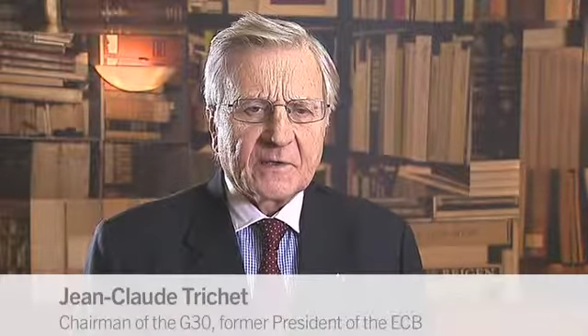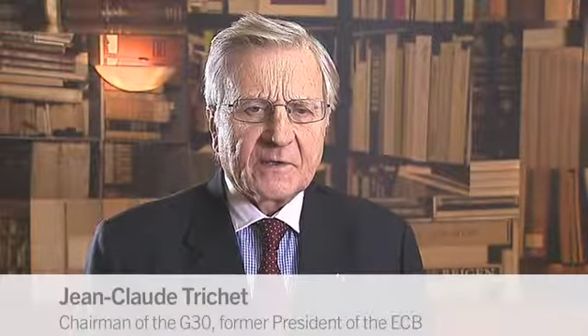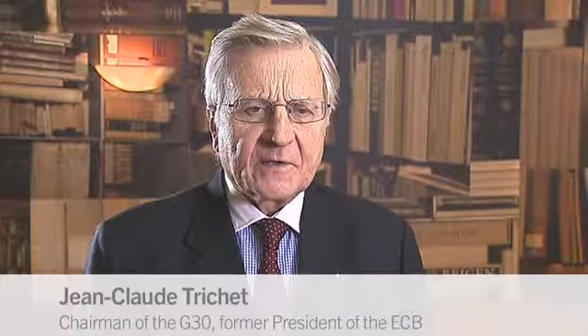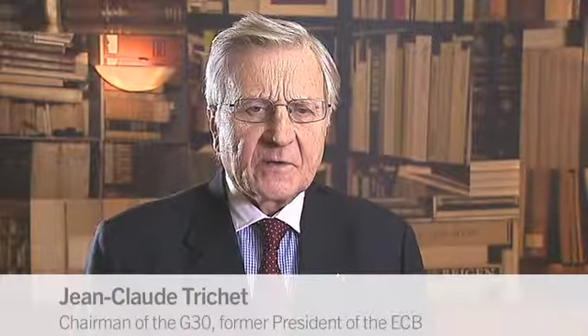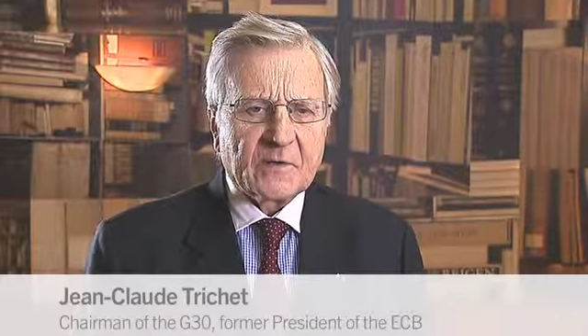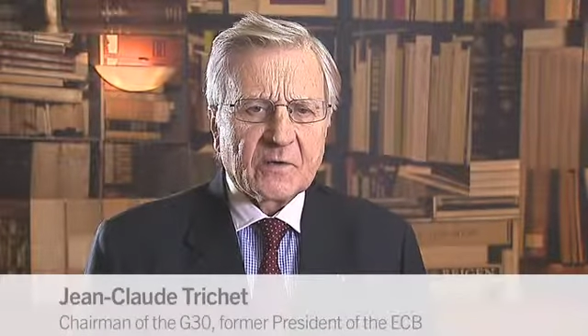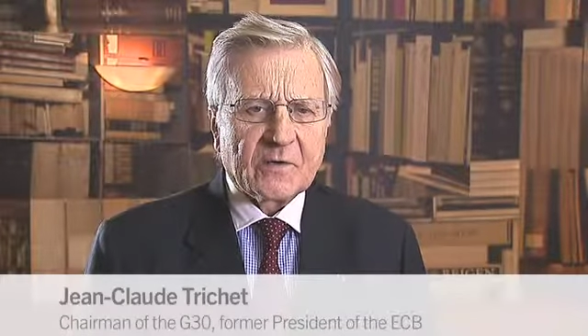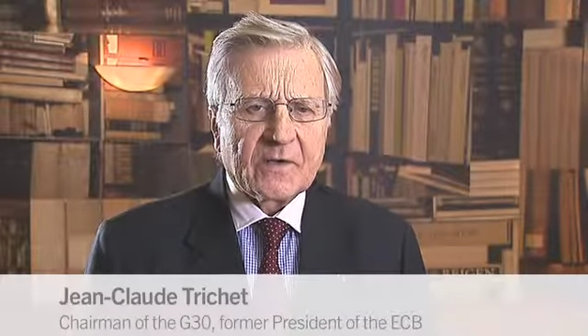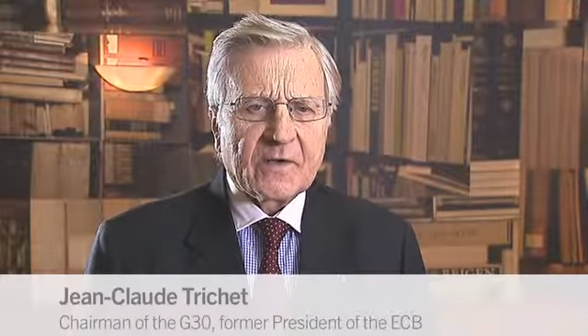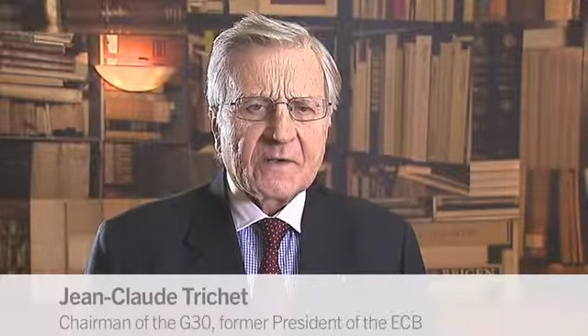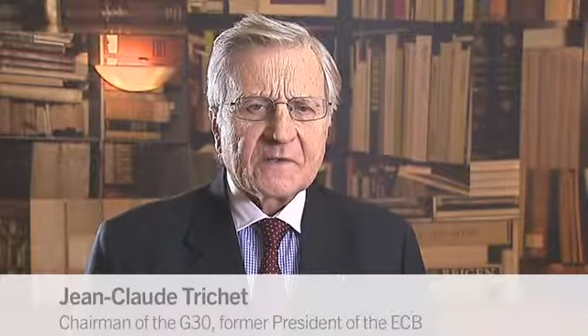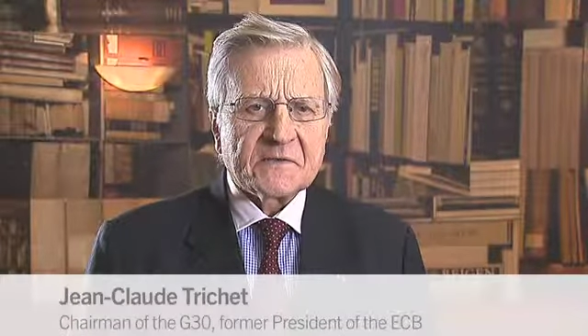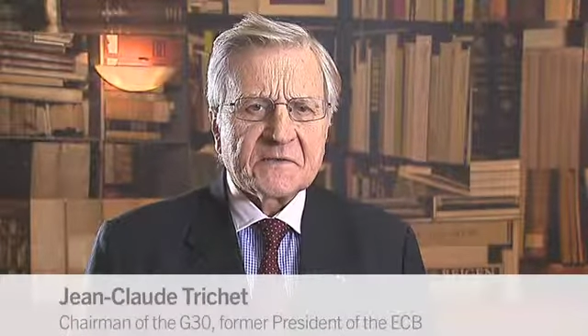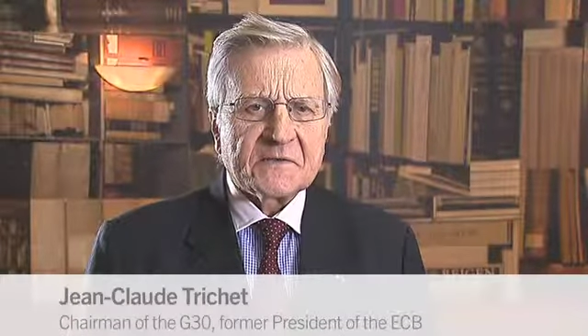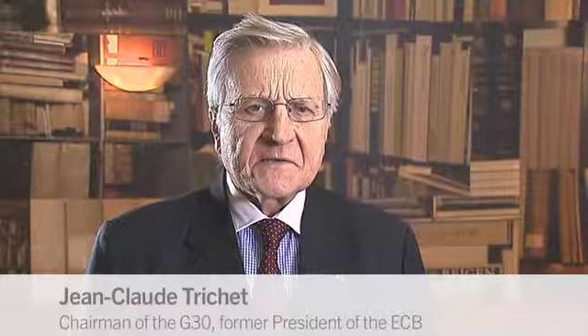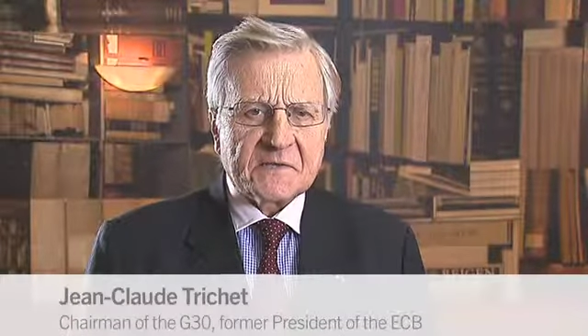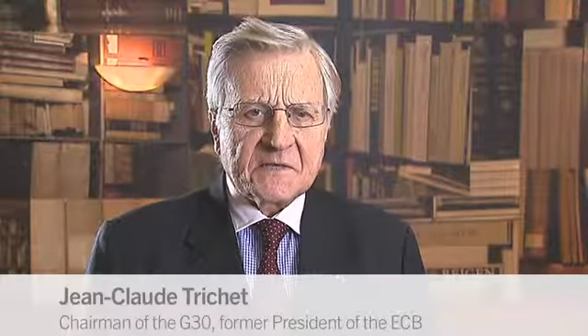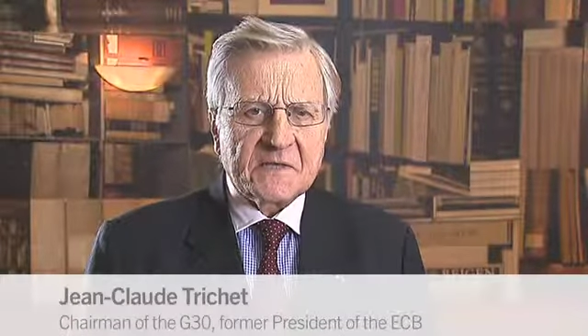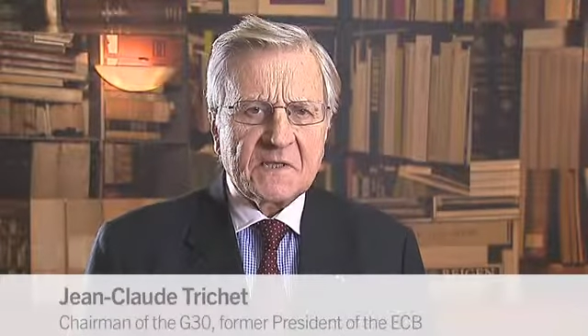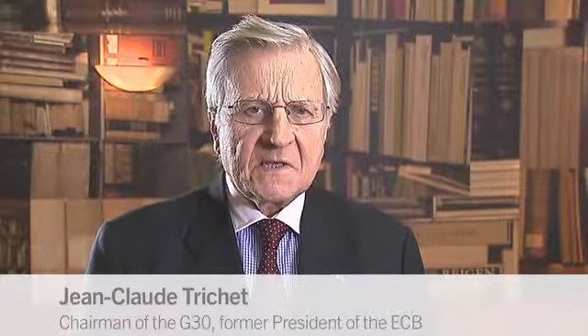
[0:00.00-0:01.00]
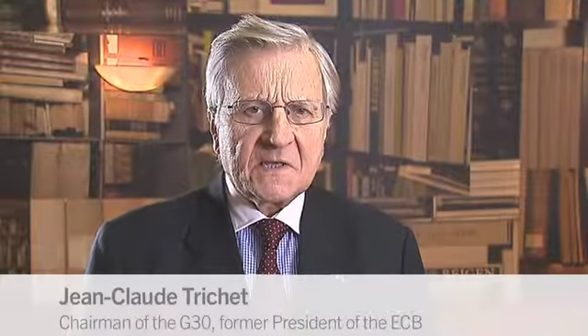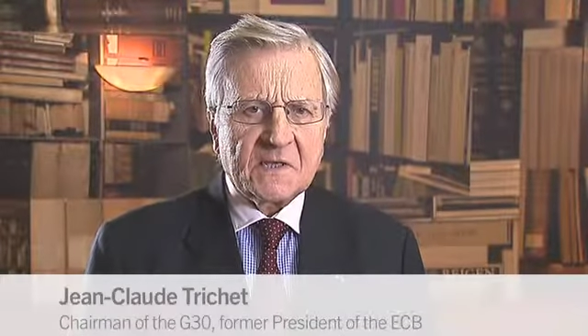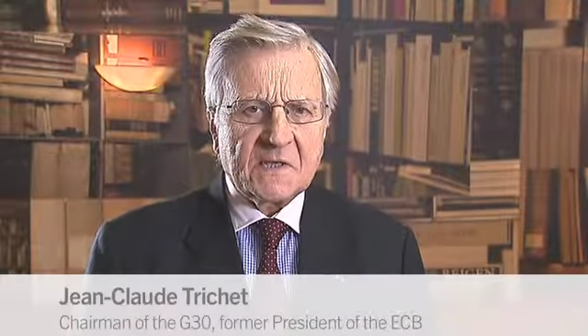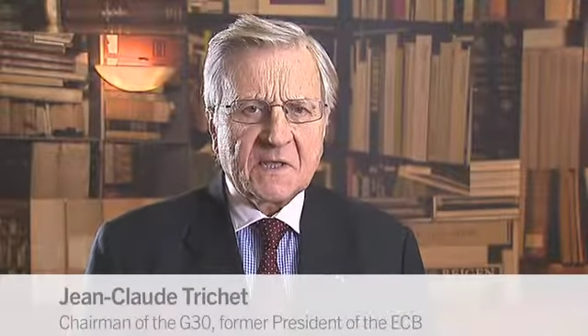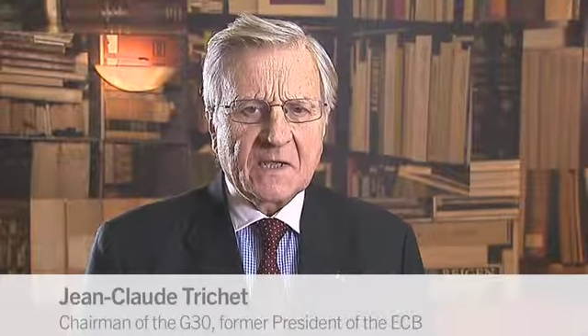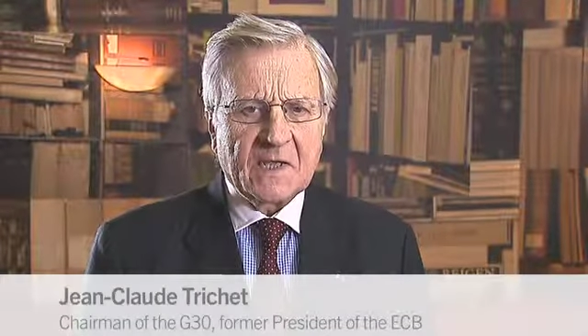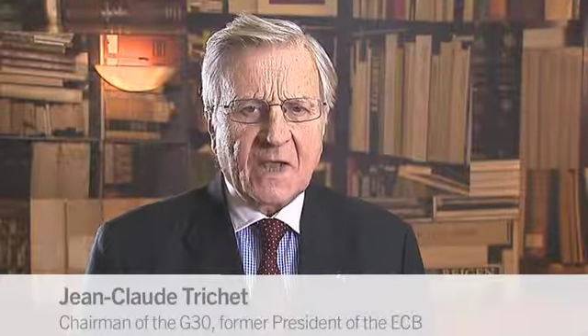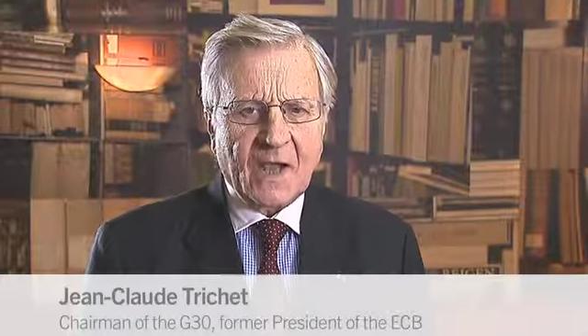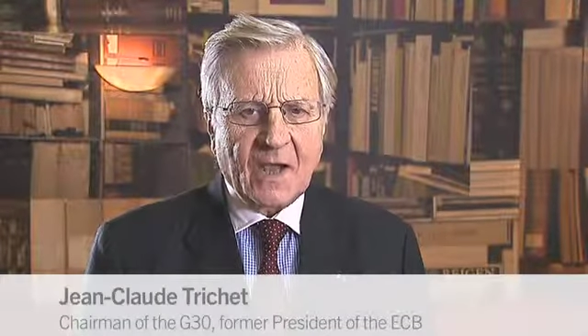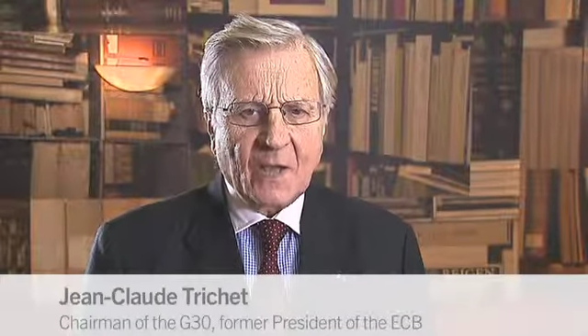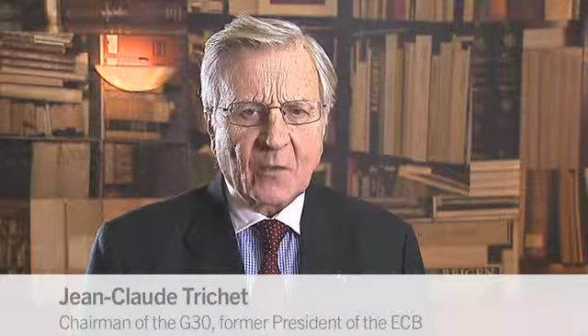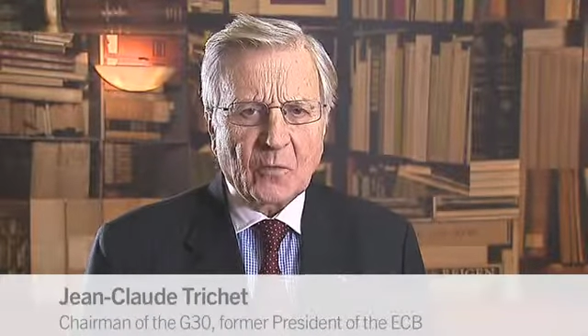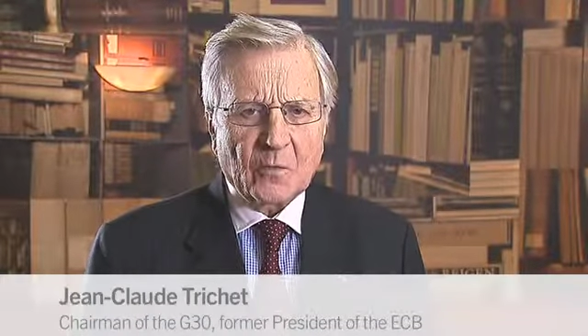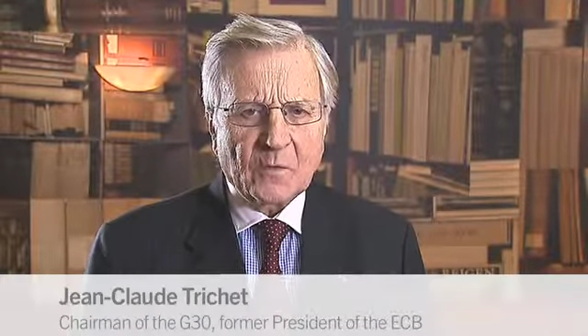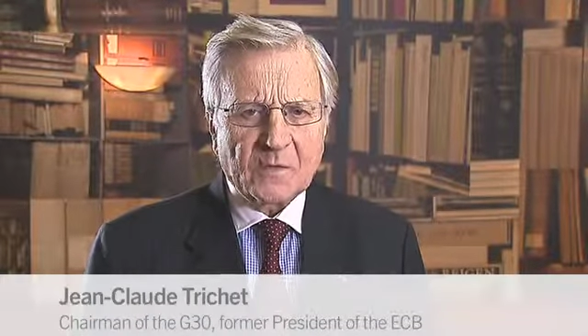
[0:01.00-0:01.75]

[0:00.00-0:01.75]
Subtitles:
you can see how